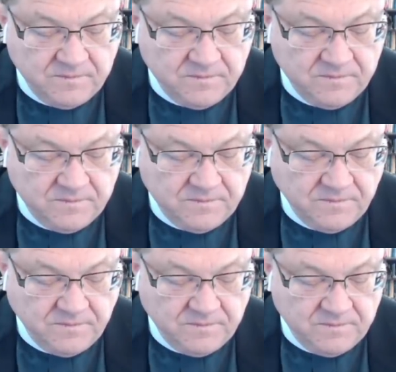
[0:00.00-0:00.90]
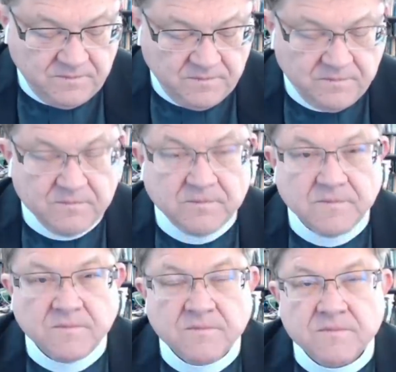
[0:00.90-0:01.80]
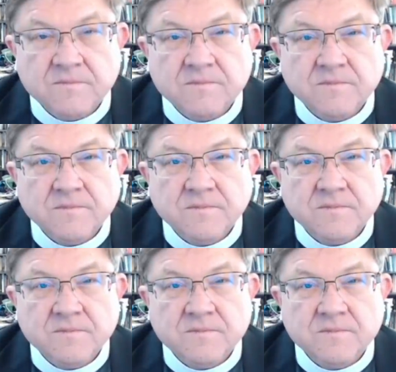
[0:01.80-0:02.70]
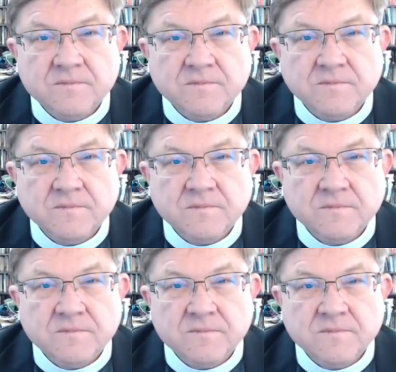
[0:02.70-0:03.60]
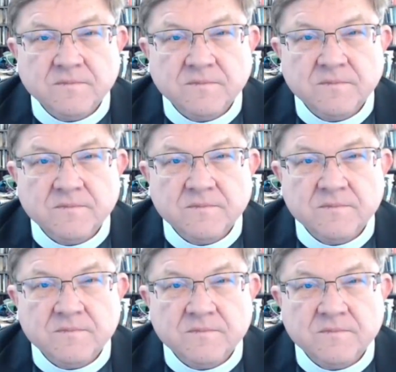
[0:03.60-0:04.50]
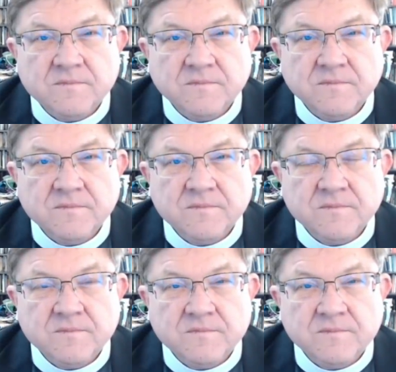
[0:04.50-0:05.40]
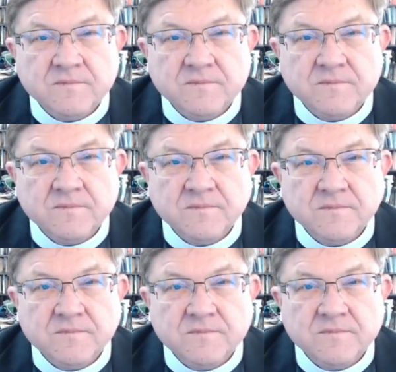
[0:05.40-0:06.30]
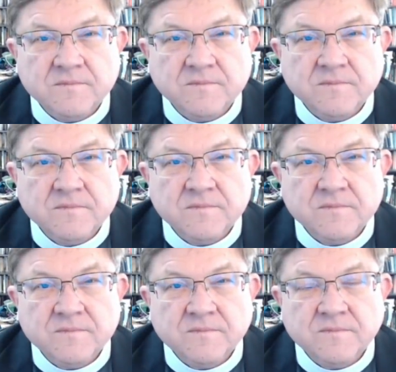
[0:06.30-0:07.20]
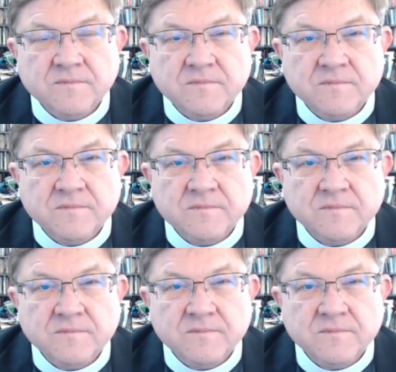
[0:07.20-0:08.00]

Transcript: [no speech]